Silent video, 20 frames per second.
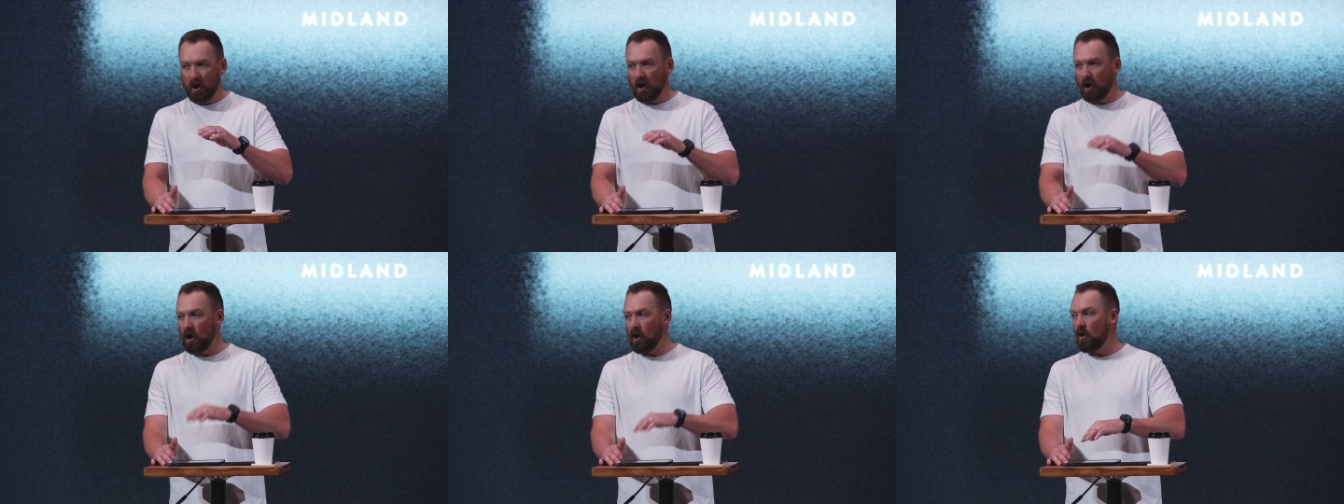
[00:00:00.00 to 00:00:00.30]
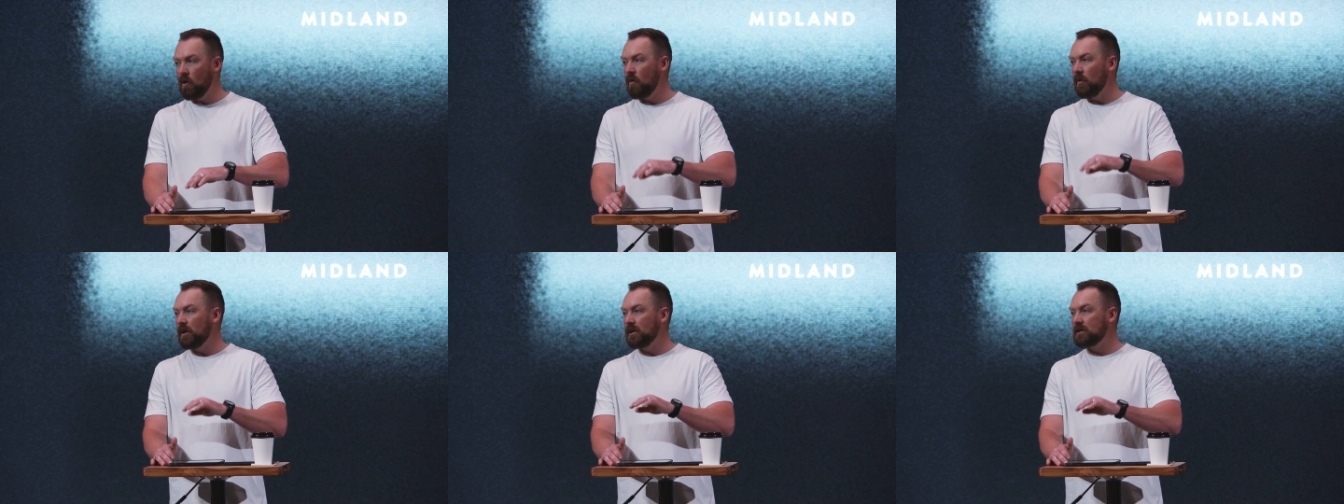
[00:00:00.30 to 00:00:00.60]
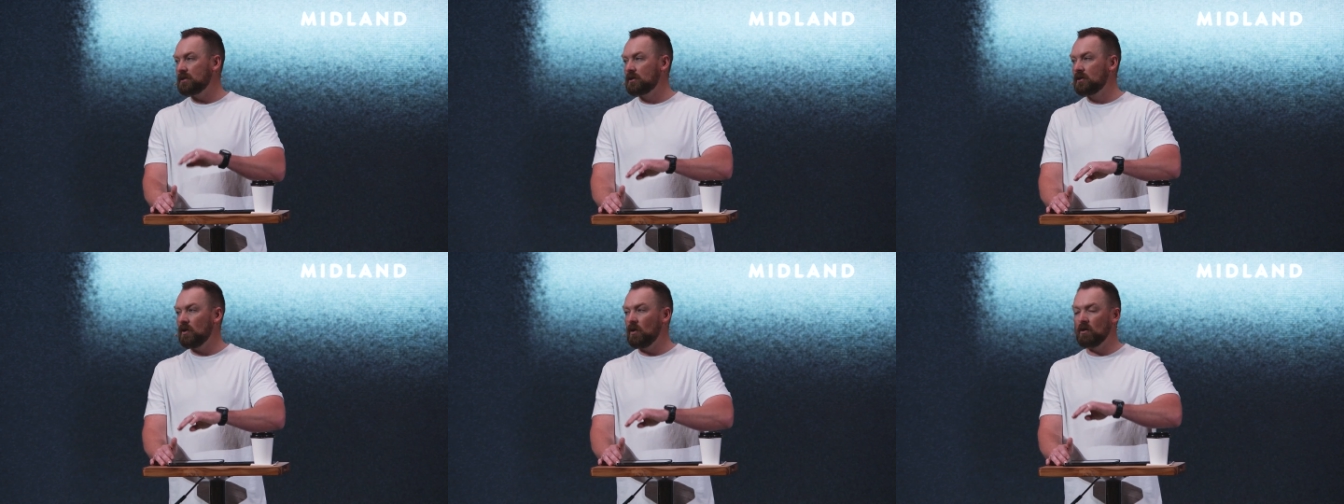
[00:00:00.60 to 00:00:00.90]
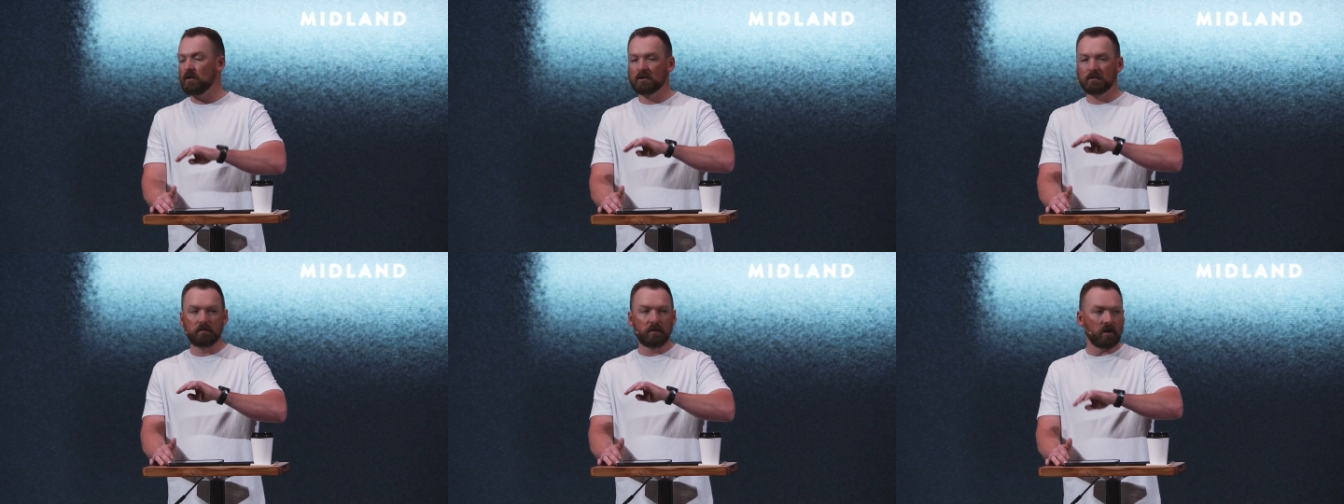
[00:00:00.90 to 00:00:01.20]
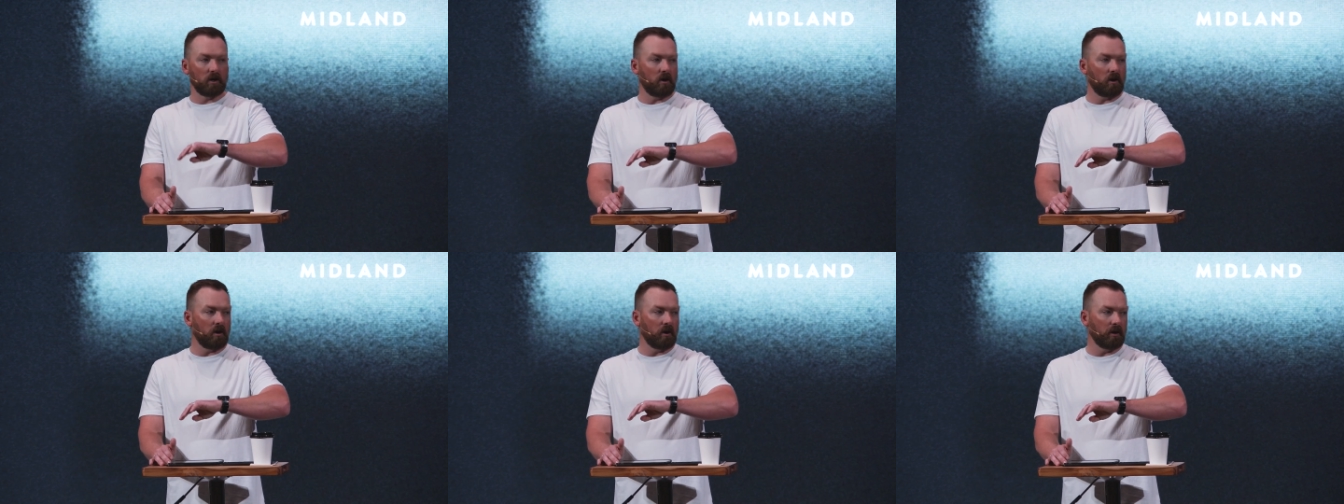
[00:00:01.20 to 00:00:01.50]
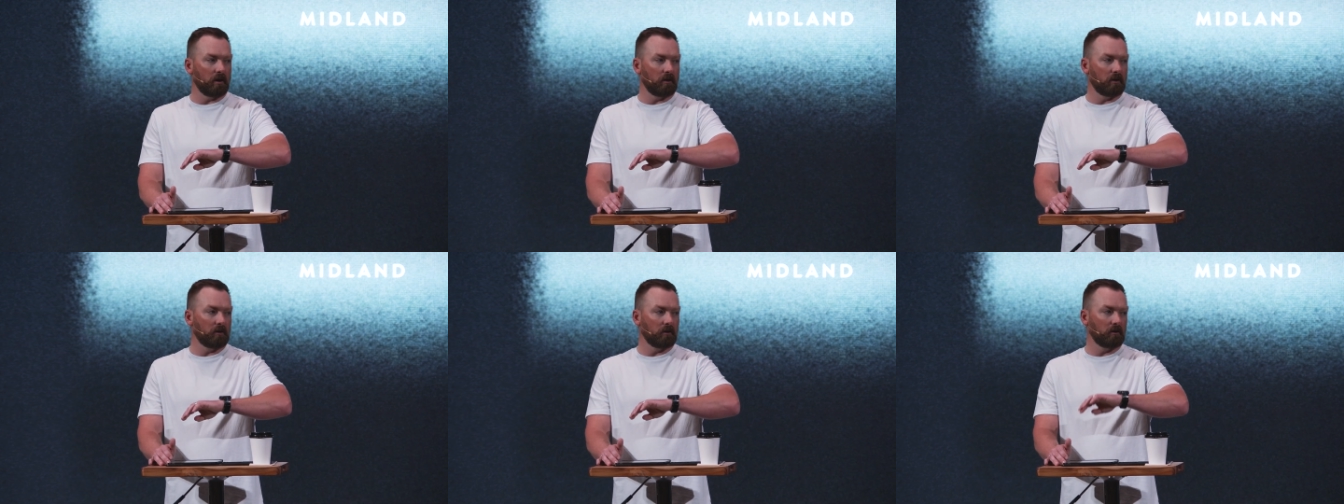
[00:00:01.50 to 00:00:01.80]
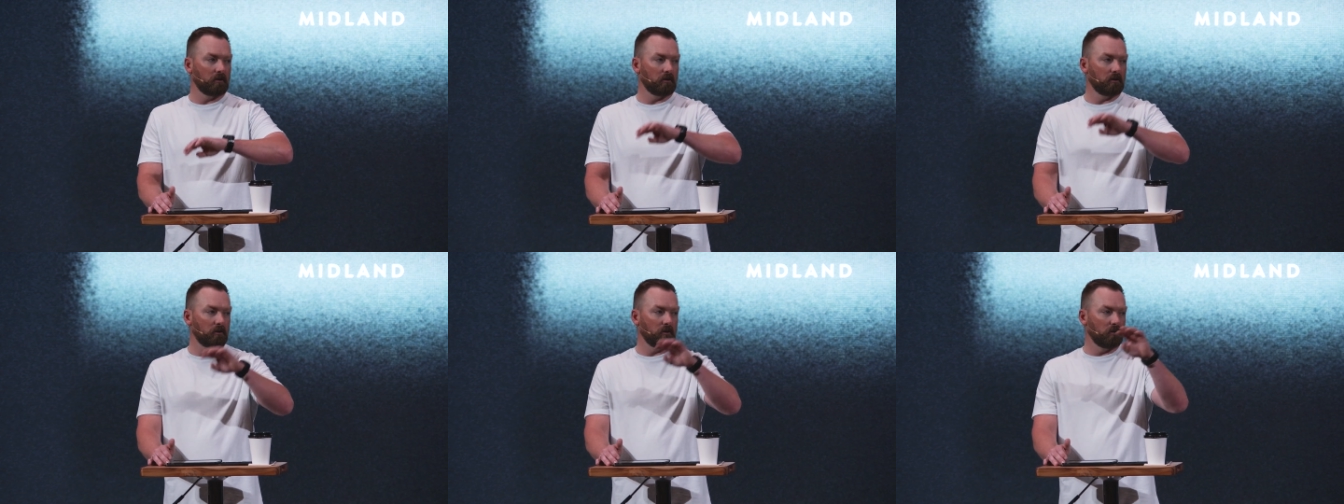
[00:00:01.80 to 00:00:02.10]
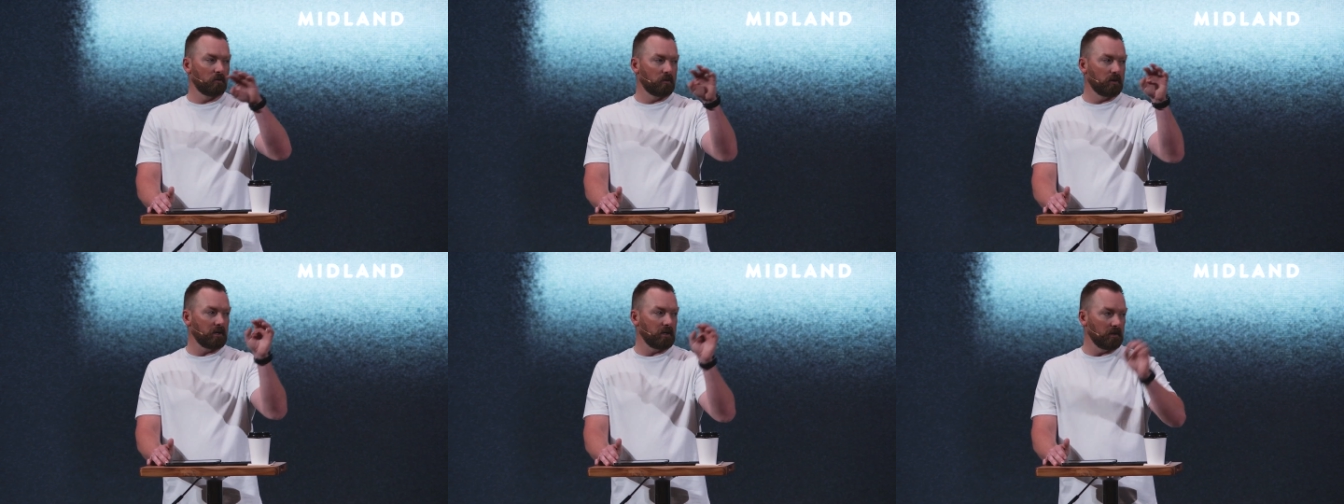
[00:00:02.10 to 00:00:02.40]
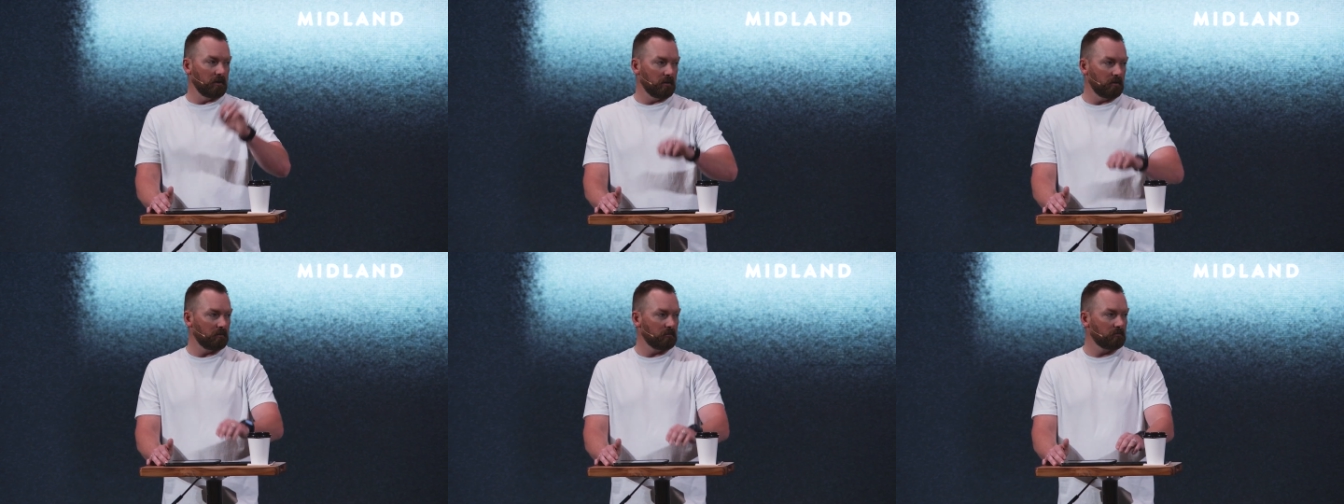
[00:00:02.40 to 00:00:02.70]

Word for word: always goes beyond your need.